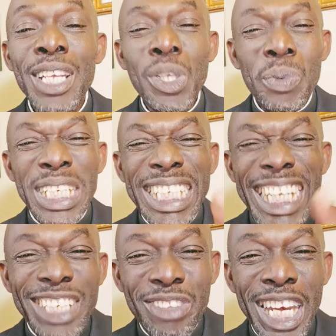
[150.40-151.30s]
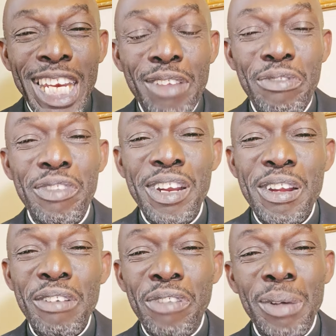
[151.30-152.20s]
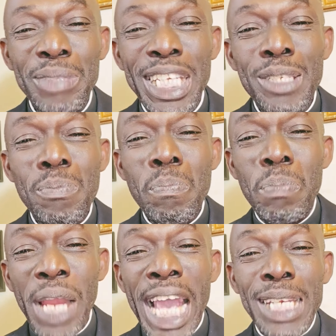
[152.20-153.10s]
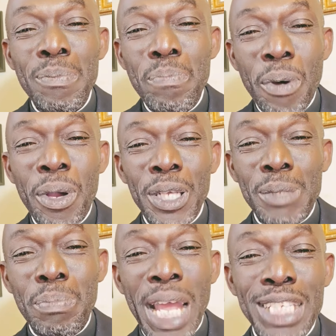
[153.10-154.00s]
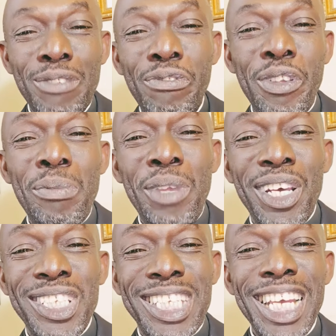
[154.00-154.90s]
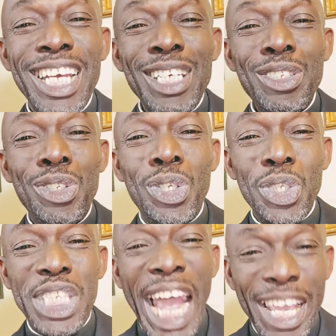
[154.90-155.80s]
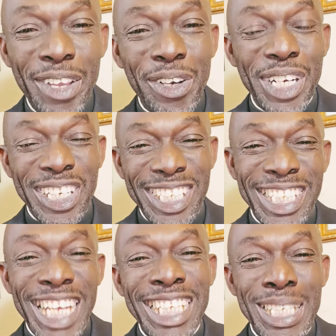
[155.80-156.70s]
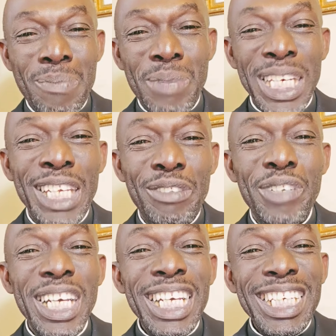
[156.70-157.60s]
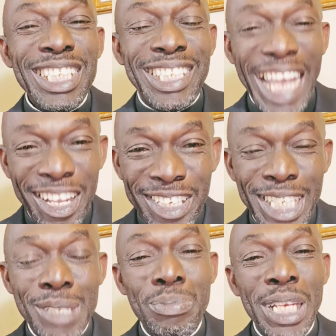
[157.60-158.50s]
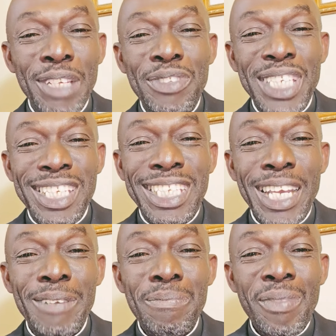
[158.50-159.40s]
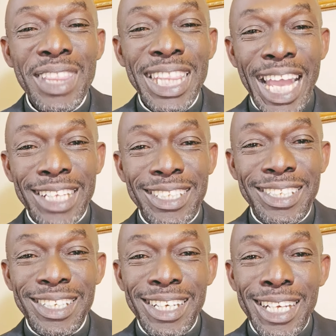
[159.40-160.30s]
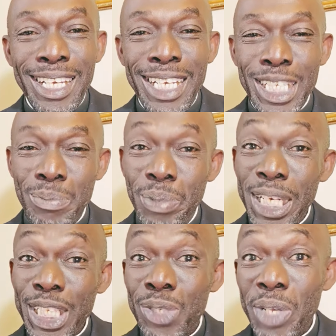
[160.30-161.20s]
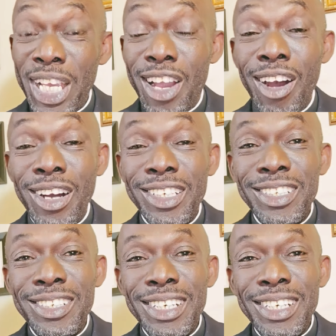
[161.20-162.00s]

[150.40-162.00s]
So we need relief from this blind, bogus, blasphemous, Judeo-Christianity belief, Zionist belief system that is belittling God.